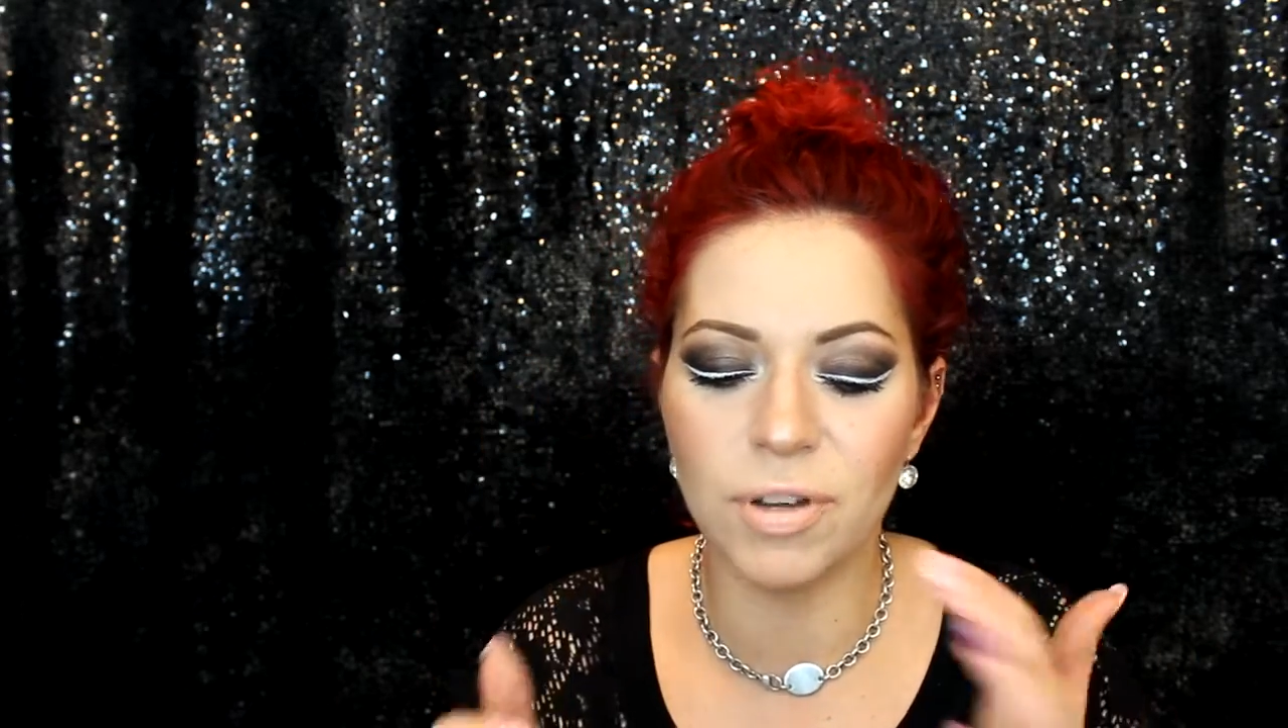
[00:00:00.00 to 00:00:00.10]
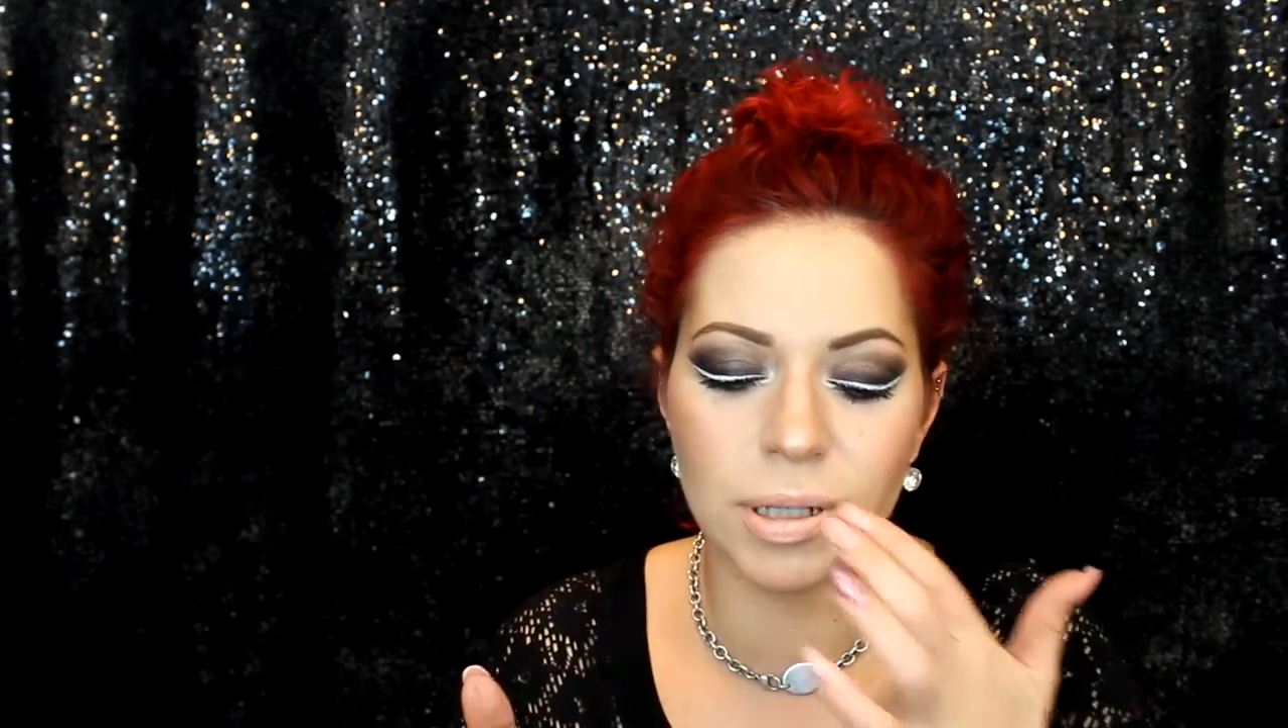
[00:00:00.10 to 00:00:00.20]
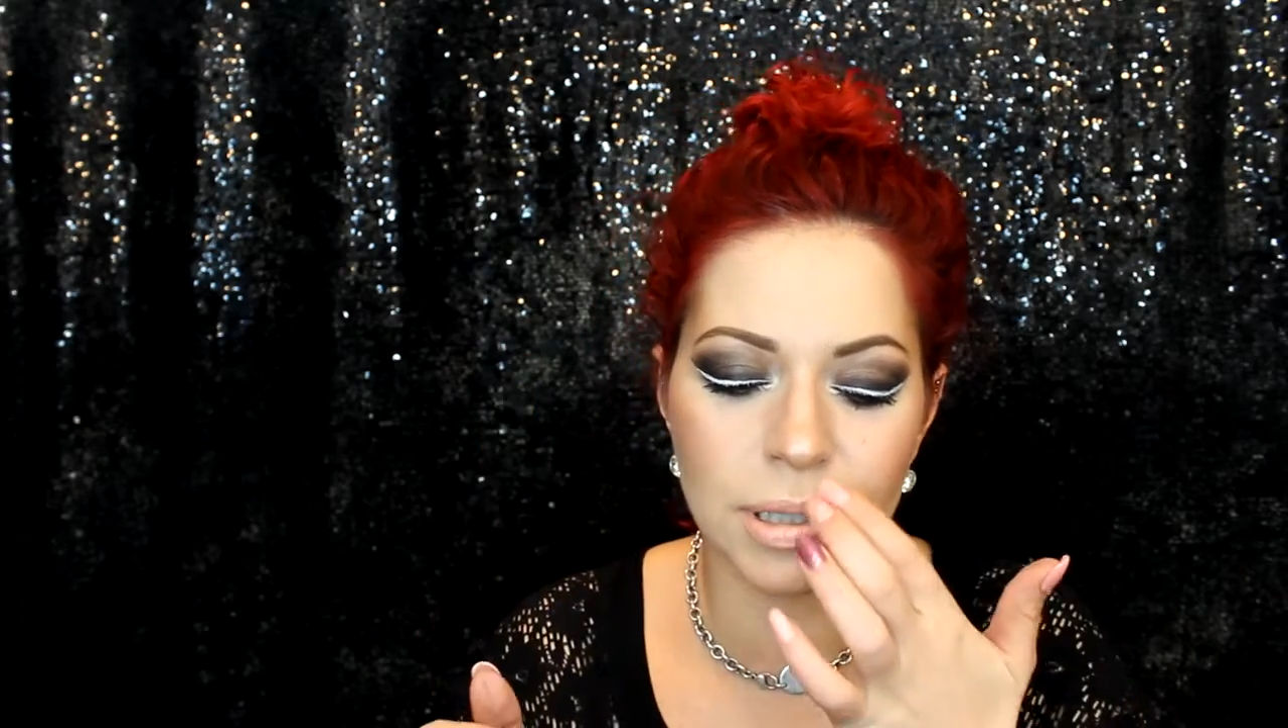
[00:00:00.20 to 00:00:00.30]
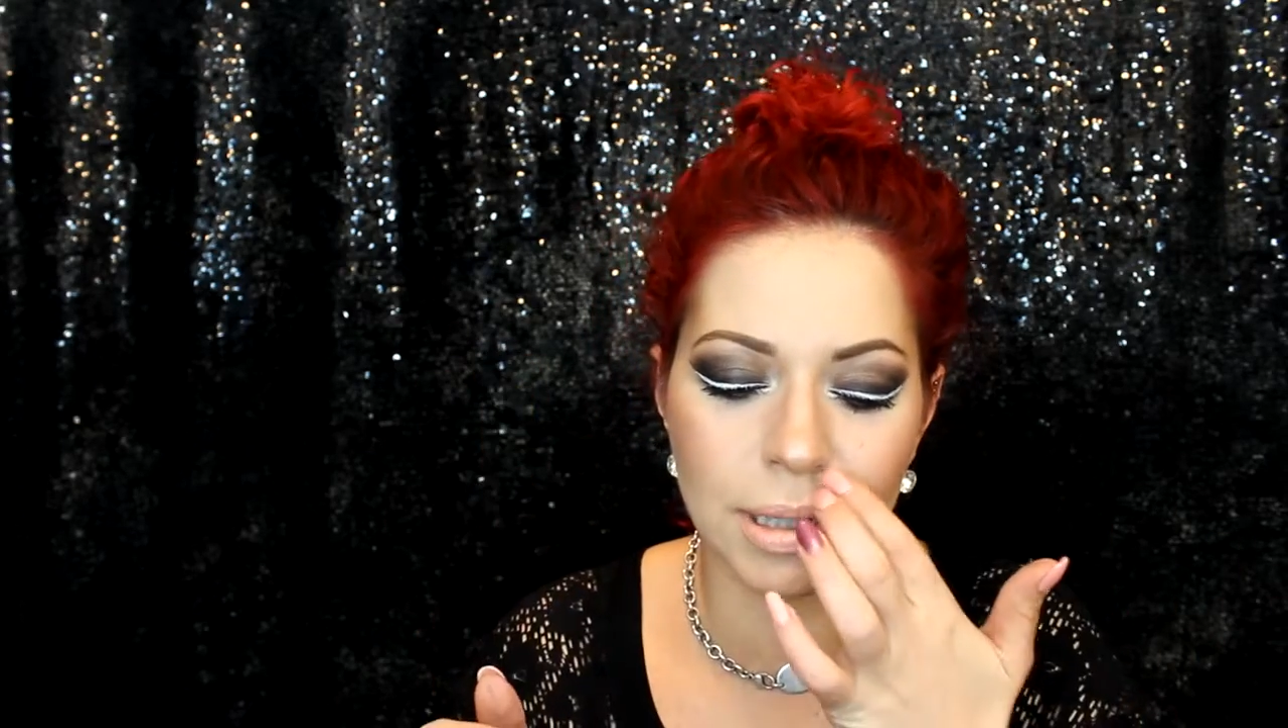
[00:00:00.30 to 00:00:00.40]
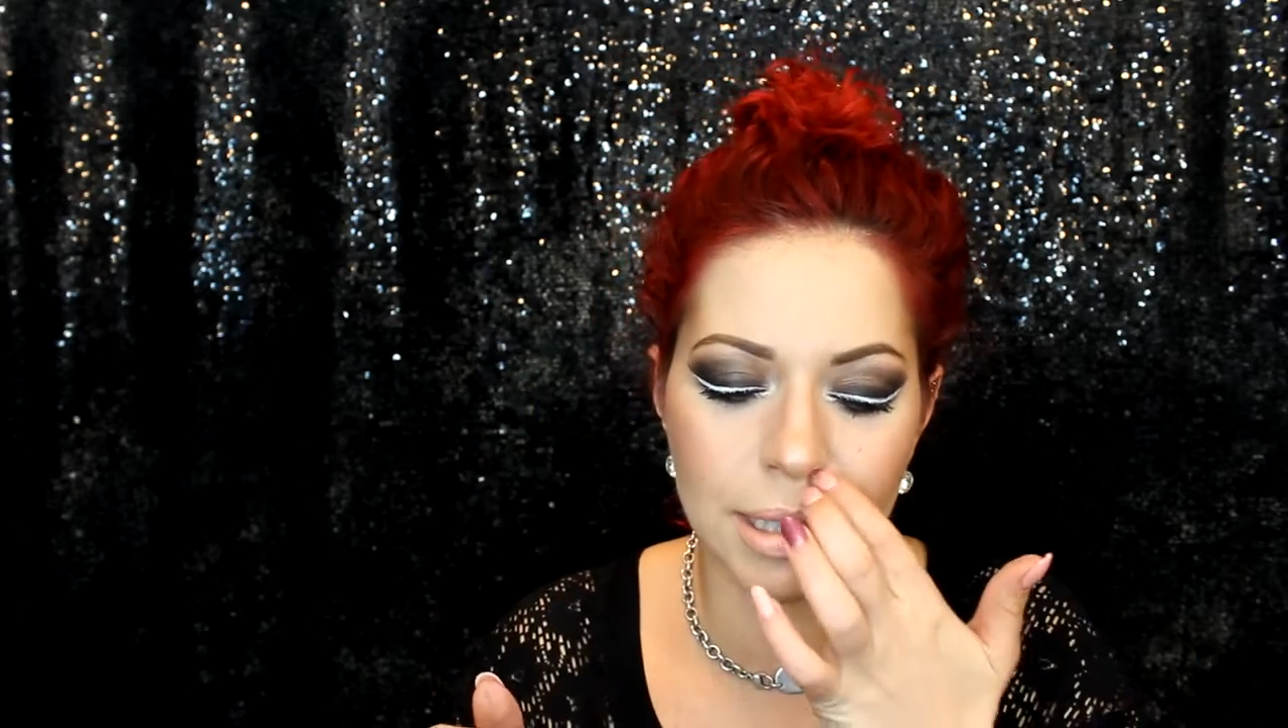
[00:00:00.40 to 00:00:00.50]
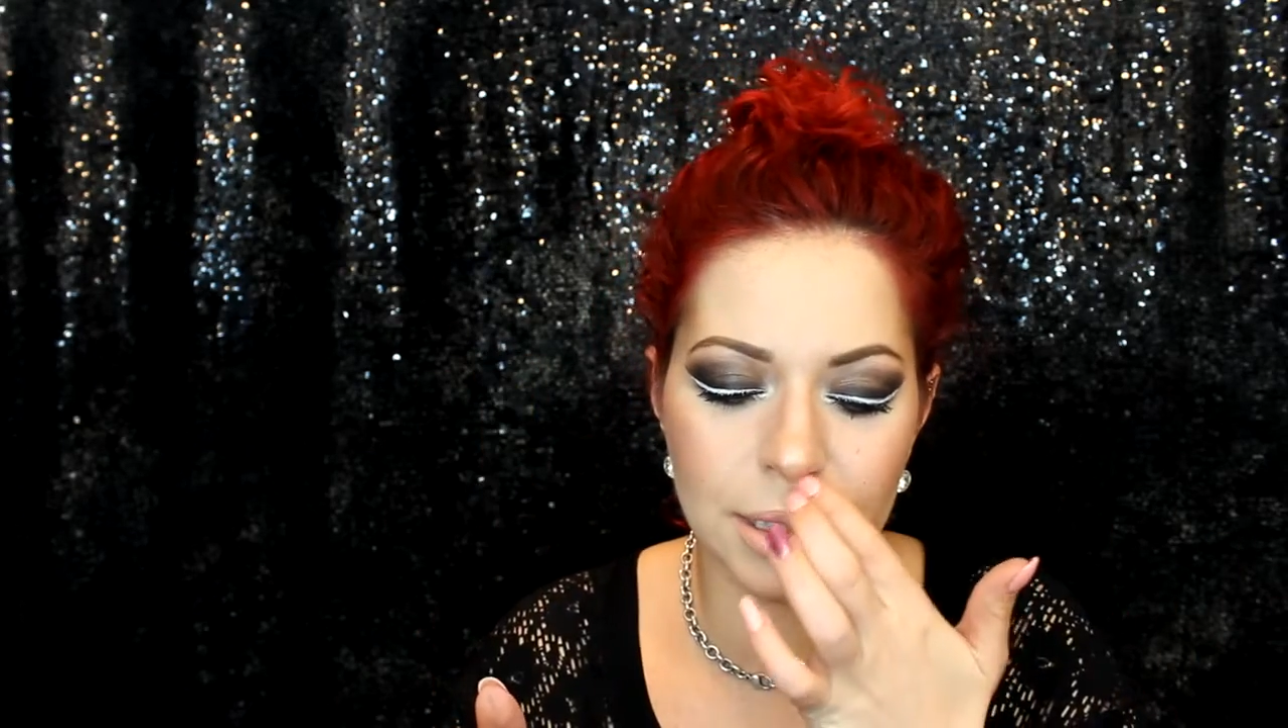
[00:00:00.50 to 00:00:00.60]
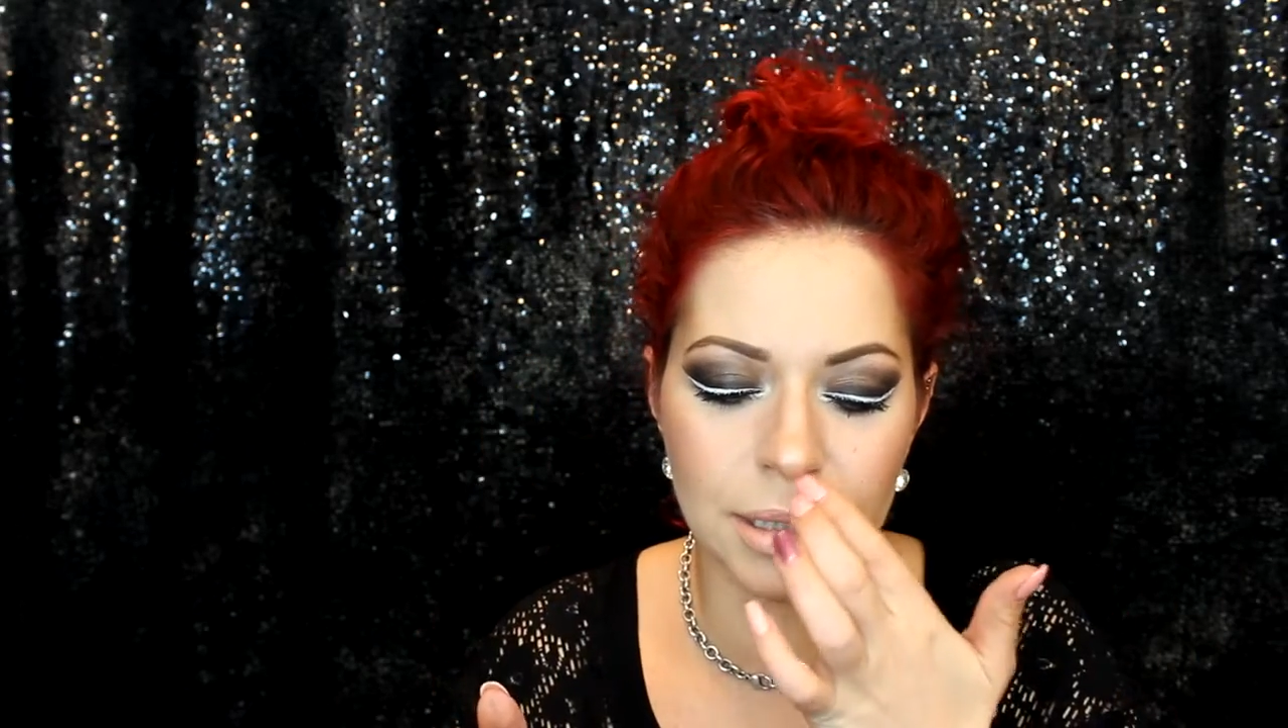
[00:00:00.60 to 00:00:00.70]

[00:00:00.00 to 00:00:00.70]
fingers unless